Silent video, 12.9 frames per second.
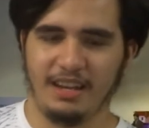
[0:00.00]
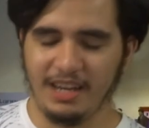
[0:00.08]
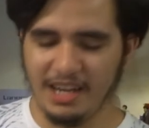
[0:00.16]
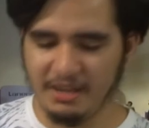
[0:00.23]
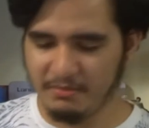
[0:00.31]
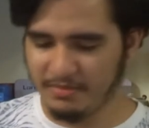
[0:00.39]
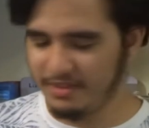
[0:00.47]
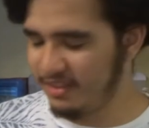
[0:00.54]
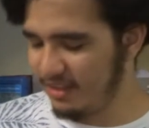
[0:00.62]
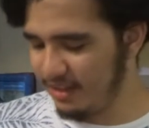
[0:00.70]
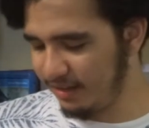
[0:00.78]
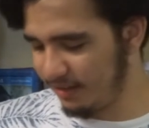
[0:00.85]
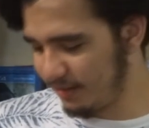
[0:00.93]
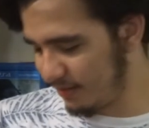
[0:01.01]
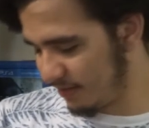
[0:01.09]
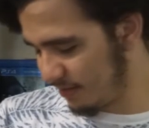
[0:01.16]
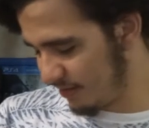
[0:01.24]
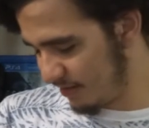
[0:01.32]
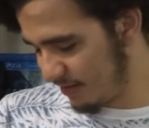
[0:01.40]
lame thing
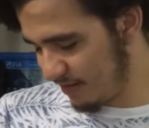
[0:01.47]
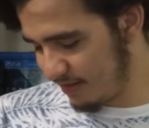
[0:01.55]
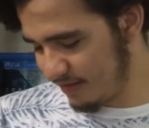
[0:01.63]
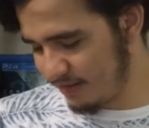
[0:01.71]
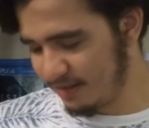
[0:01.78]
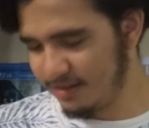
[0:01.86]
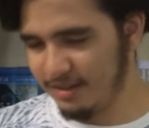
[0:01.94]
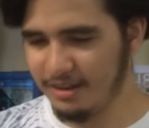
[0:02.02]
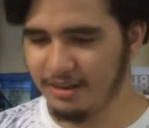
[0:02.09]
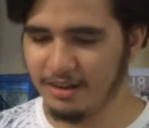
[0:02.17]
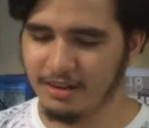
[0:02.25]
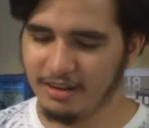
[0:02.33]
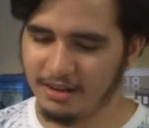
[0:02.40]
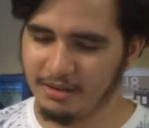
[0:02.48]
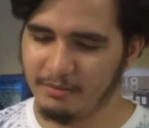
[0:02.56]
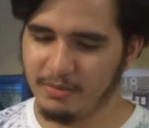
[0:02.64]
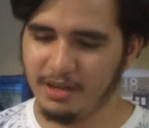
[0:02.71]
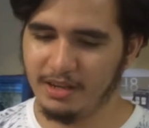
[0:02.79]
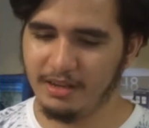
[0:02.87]
here on
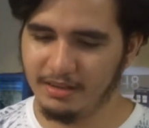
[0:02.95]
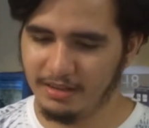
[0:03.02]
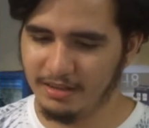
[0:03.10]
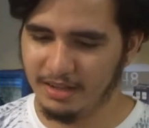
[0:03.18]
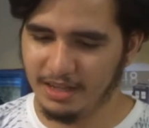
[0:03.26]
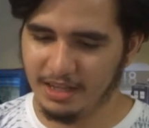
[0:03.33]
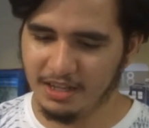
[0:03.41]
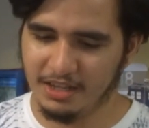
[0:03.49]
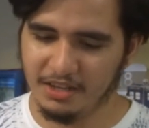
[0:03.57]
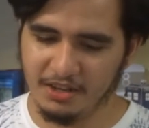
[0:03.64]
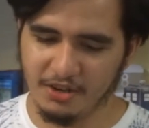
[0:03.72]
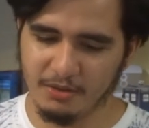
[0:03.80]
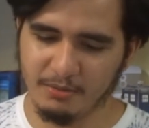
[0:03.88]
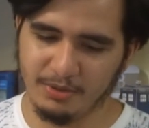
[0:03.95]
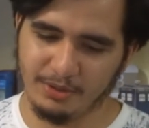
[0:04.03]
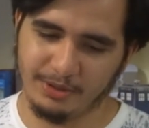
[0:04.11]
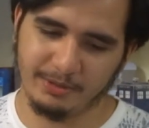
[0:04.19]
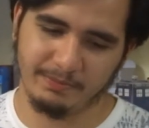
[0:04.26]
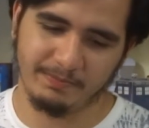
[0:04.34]
my
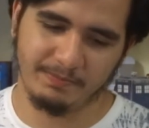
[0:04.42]
notebook